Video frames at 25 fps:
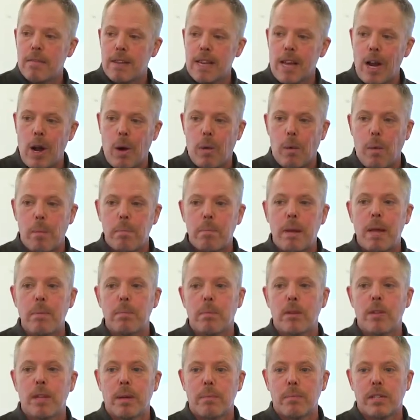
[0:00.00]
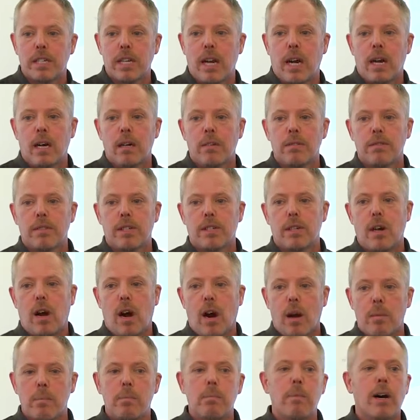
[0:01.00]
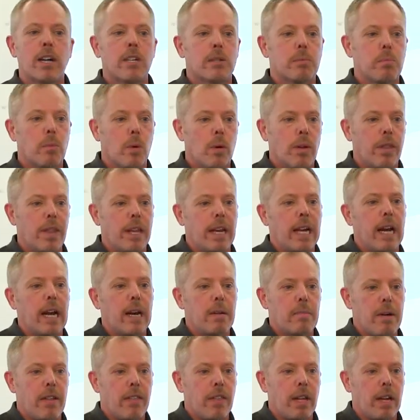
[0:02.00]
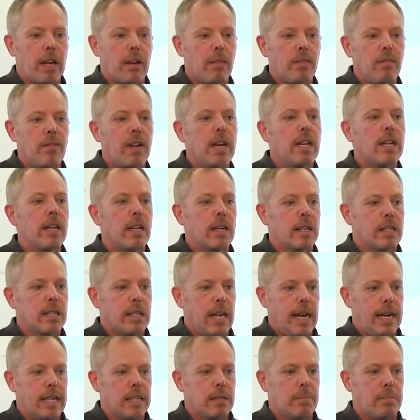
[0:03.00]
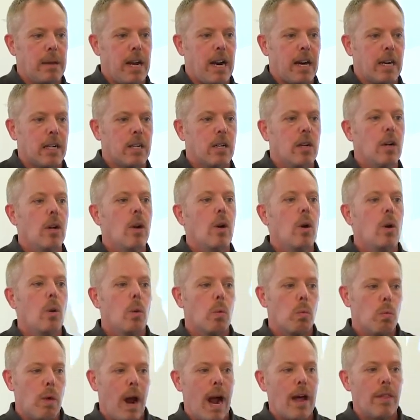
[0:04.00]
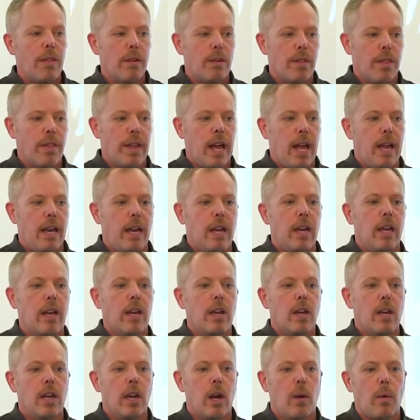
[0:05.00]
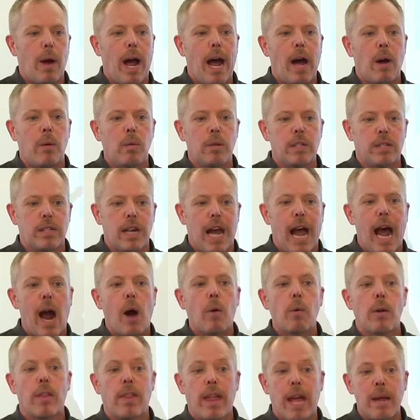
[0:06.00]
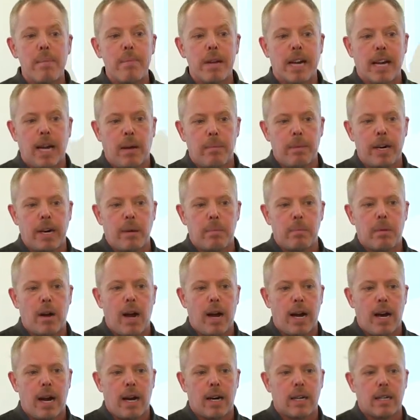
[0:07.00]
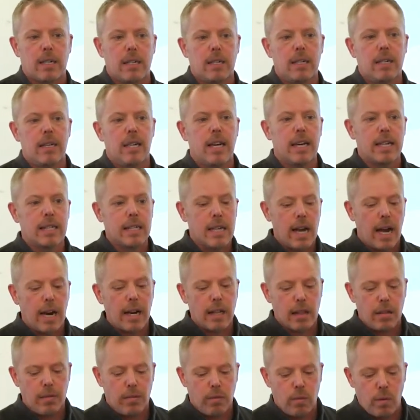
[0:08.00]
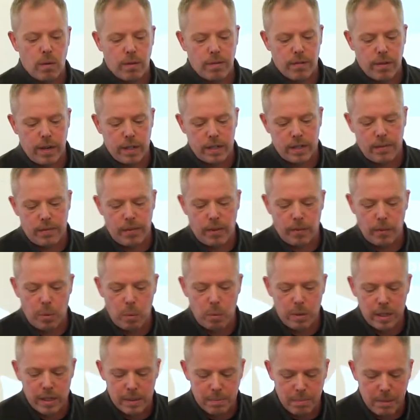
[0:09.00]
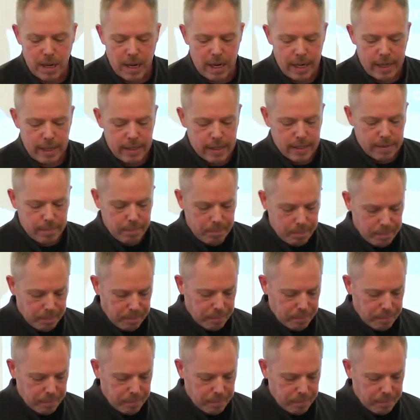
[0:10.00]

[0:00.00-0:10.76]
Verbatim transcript: you know, people themselves are much more thinking about the convenience aspect rather than, you know, how, is, how are they becoming a product? It's not at the forefront of everyone's minds.